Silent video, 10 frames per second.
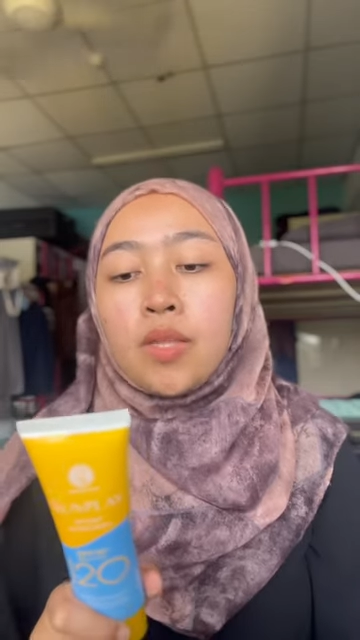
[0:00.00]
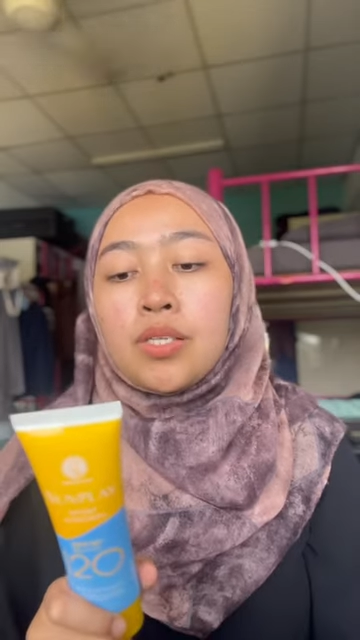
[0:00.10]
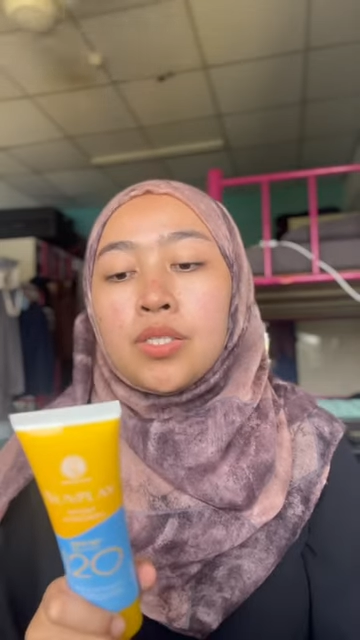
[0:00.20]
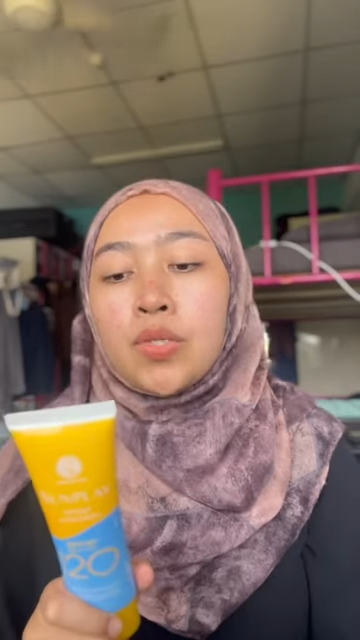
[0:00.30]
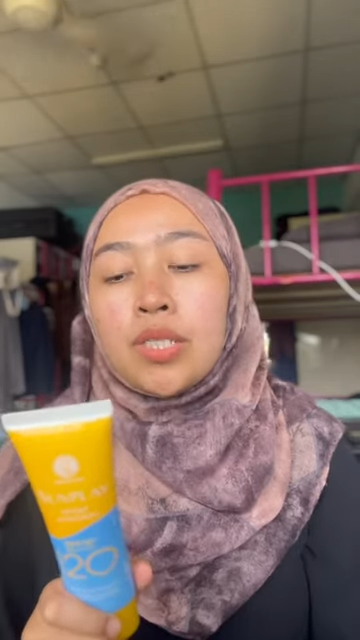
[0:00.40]

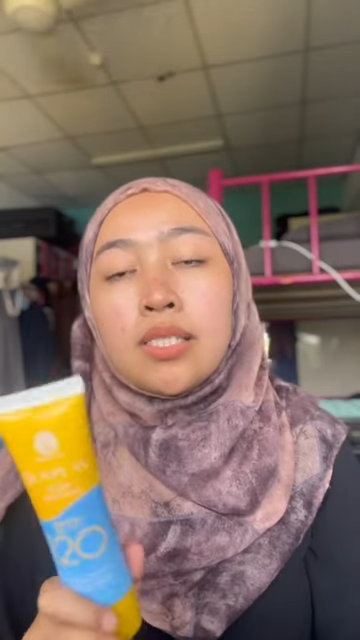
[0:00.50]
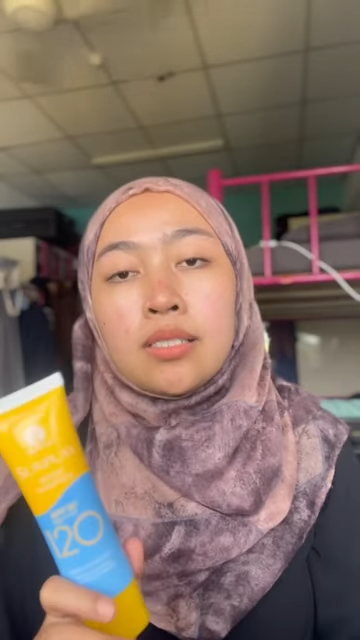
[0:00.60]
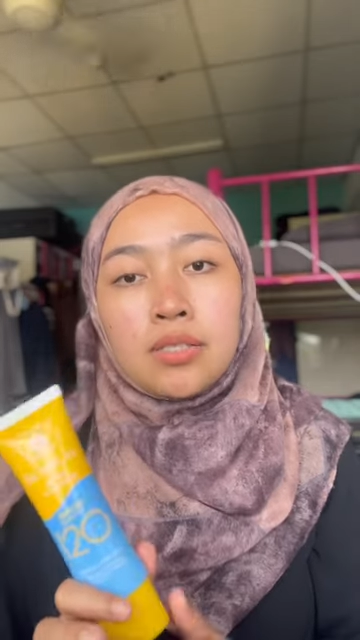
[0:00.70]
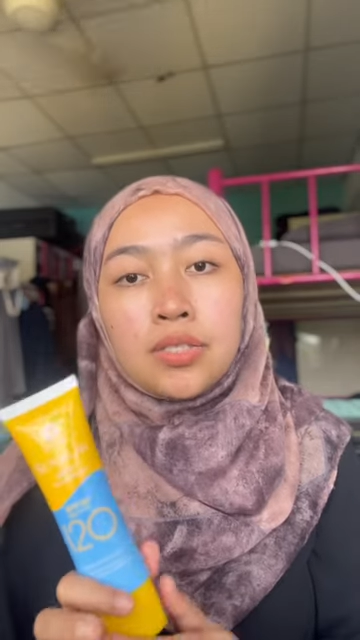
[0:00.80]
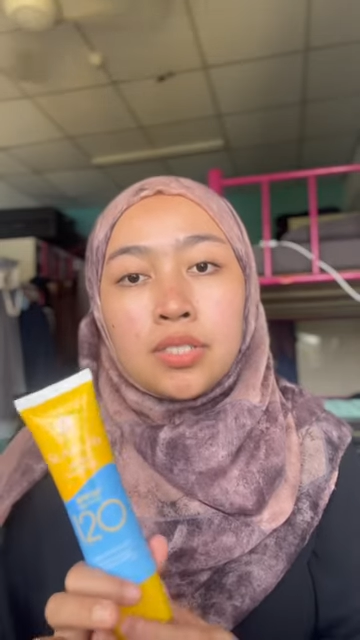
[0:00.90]
So these
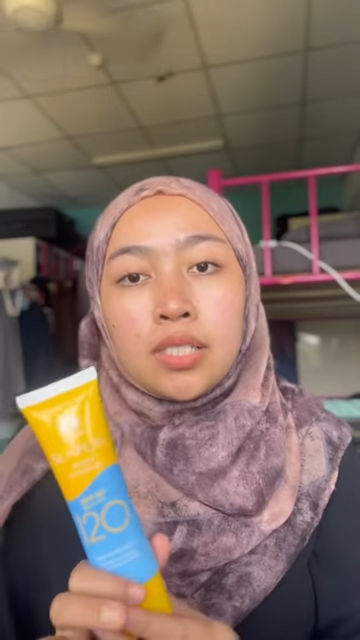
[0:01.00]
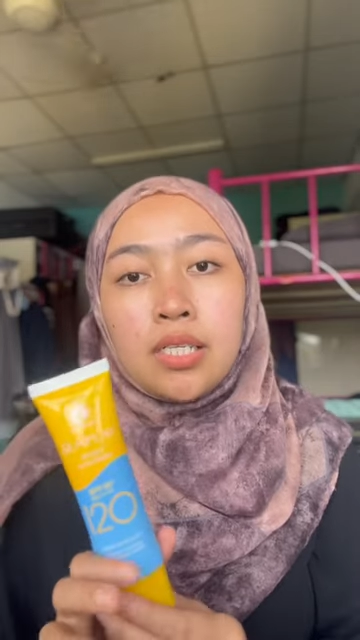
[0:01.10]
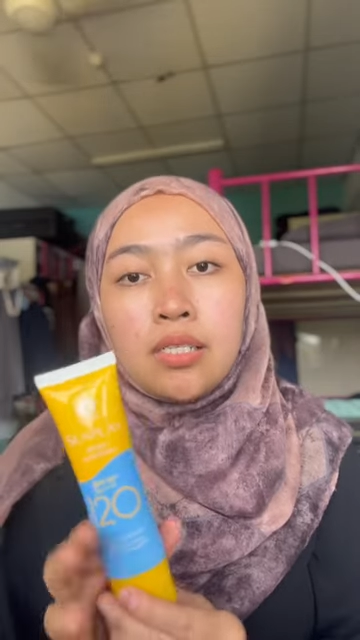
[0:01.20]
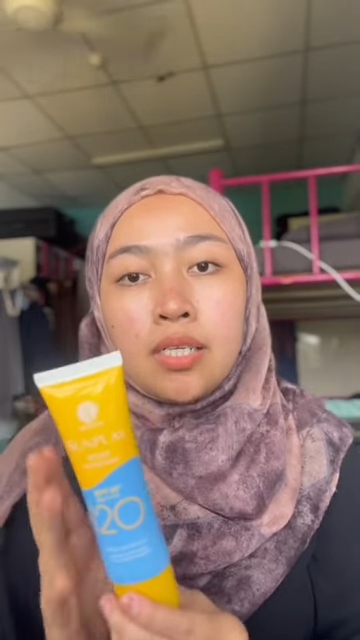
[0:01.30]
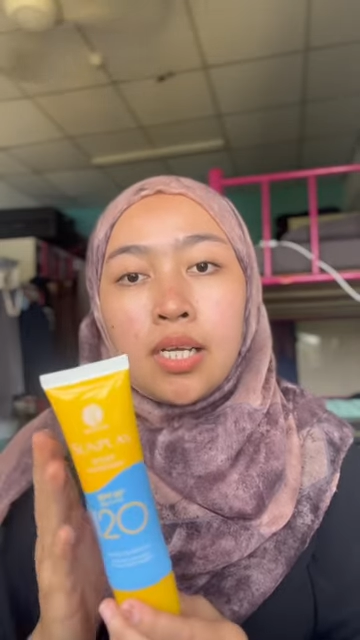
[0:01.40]

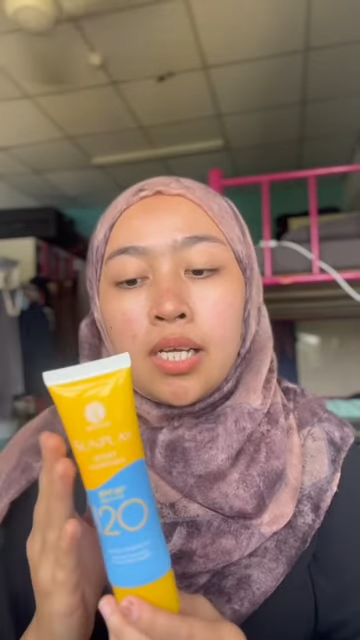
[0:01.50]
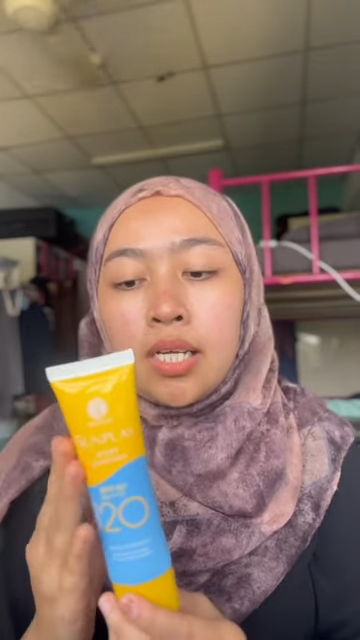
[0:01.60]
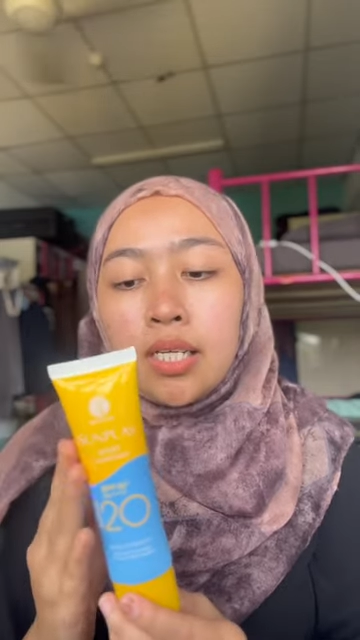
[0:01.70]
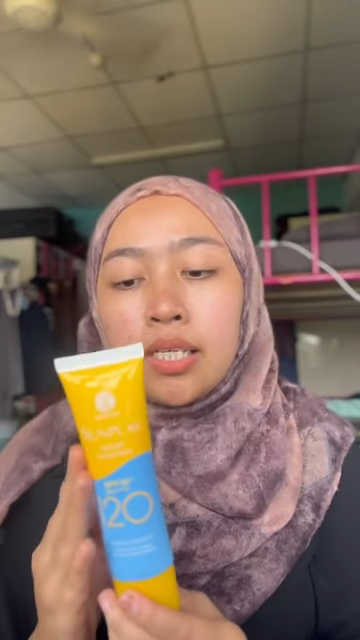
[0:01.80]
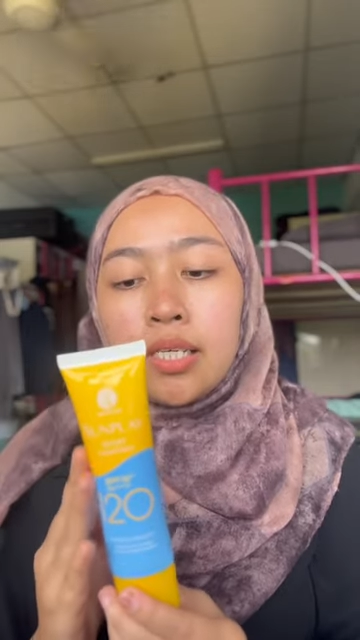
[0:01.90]
sunscreens,
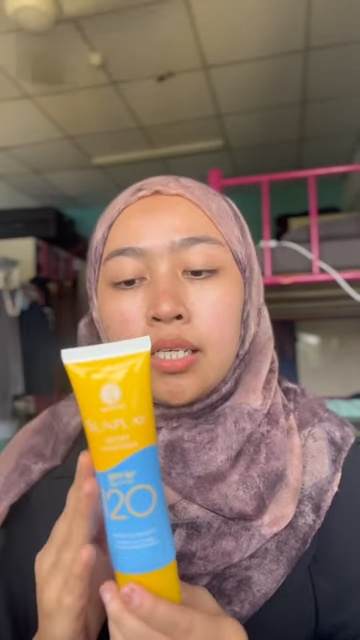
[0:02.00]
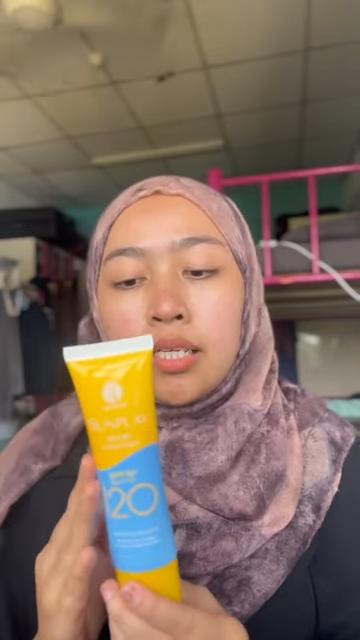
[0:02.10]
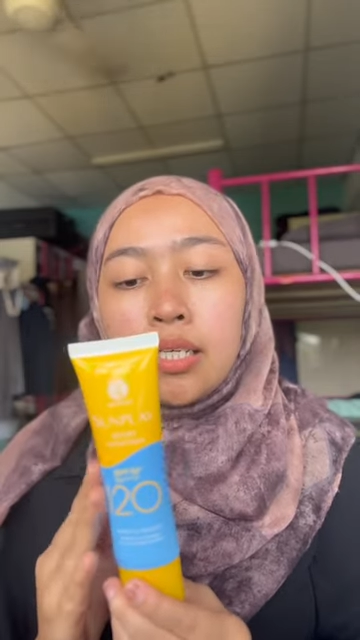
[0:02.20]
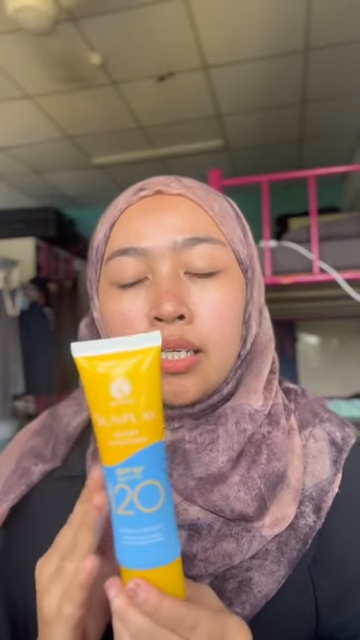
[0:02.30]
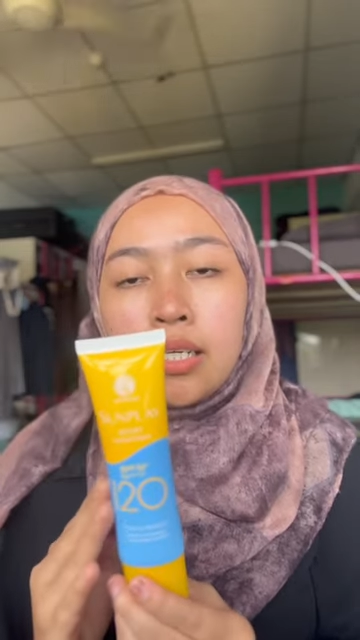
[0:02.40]

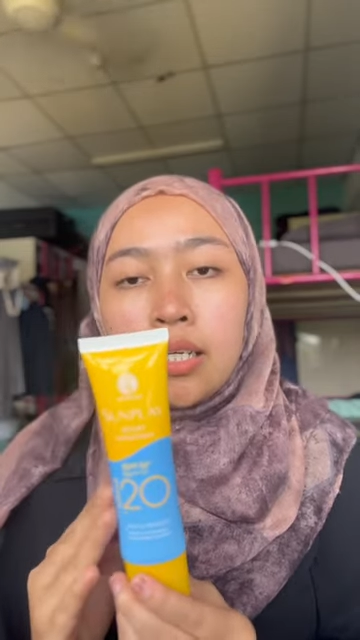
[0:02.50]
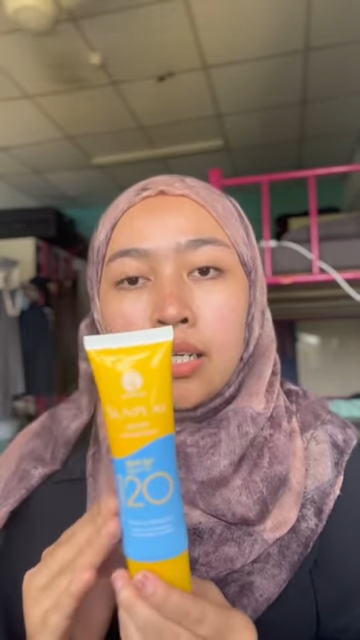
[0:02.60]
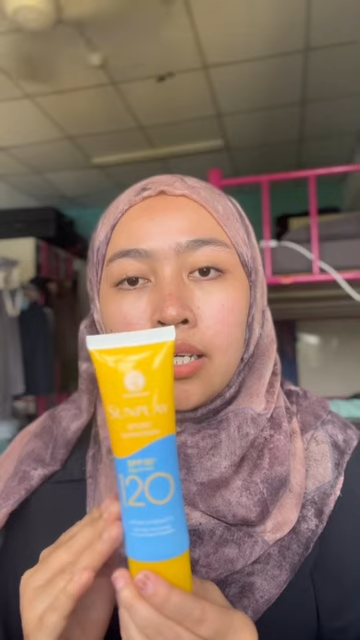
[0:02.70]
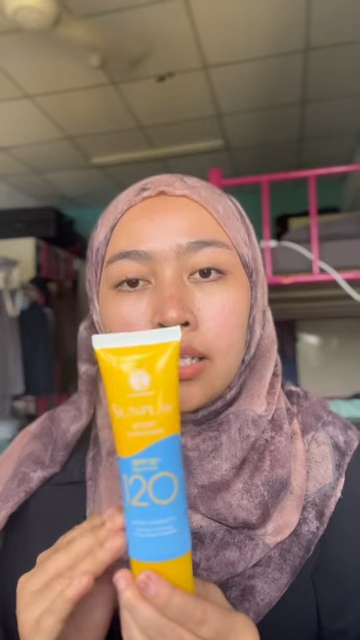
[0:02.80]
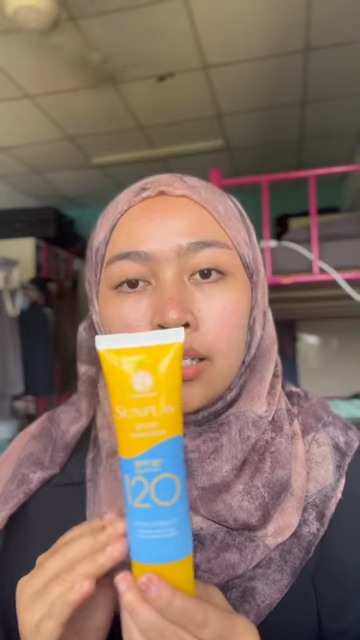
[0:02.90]

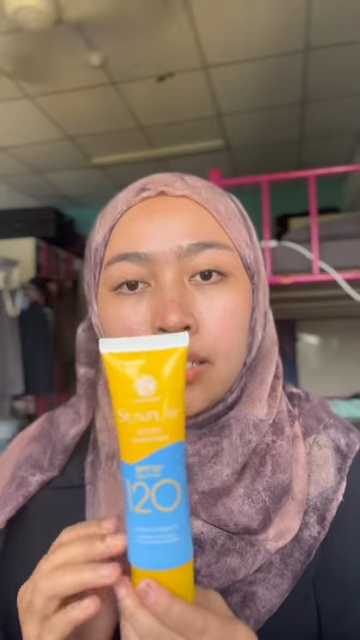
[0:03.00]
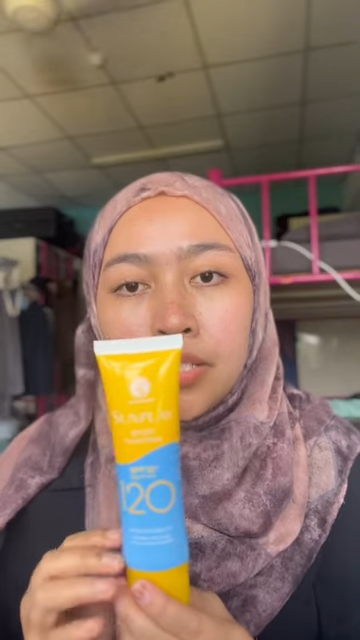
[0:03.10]
the